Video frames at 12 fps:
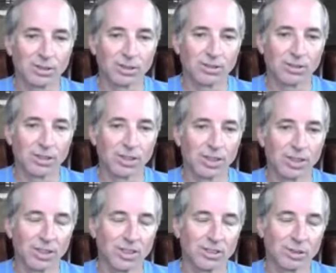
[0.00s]

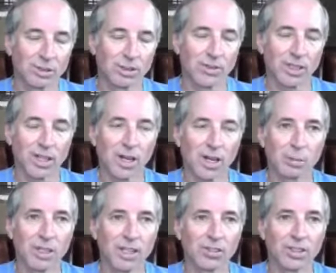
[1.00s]
the sort of the
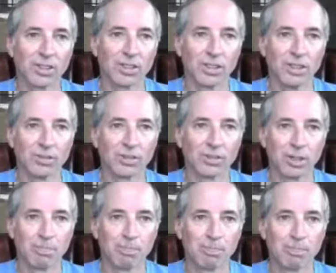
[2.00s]
combination of
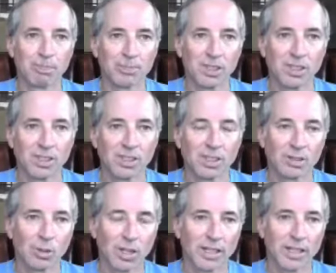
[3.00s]
some,
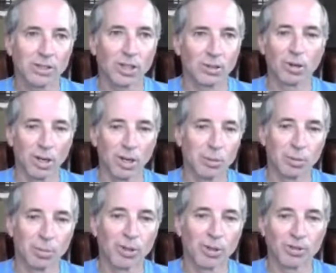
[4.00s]
what I'd call
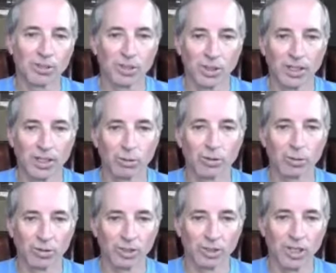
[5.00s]
trauma personally,
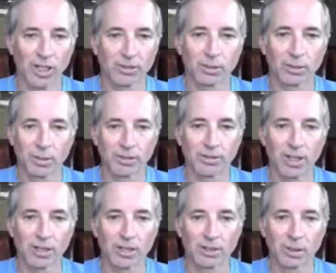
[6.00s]
which was the loss of my
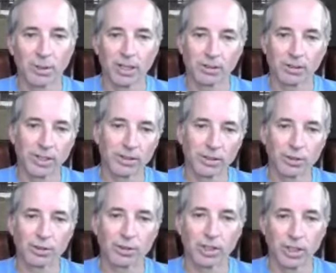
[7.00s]
father about 10
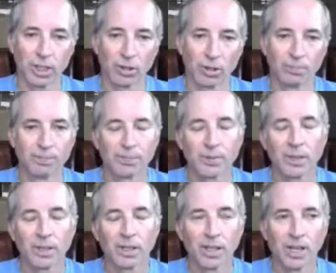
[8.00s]
years ago,
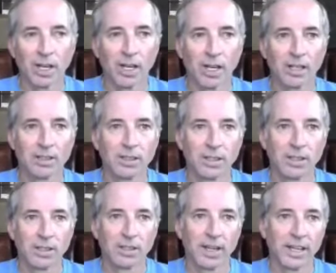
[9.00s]

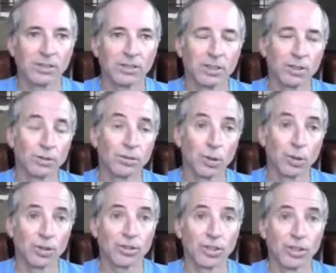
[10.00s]
and the good
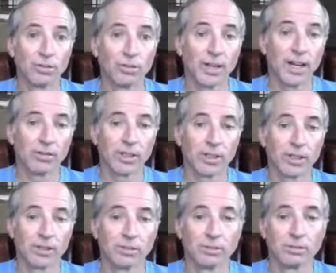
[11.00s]
fortune of
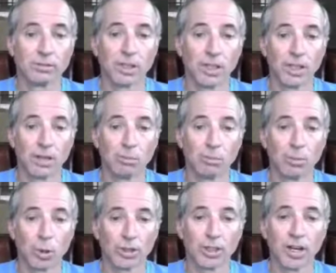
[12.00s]
having
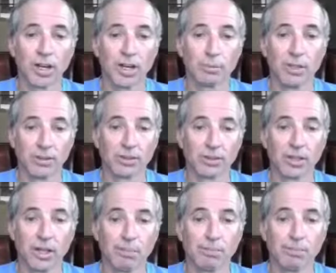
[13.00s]
more time than
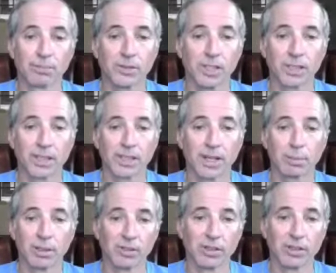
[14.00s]
some get the
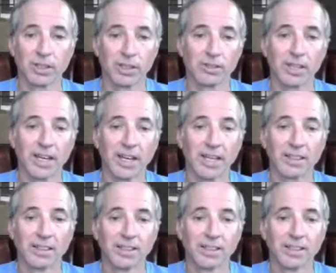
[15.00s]
opportunity to take,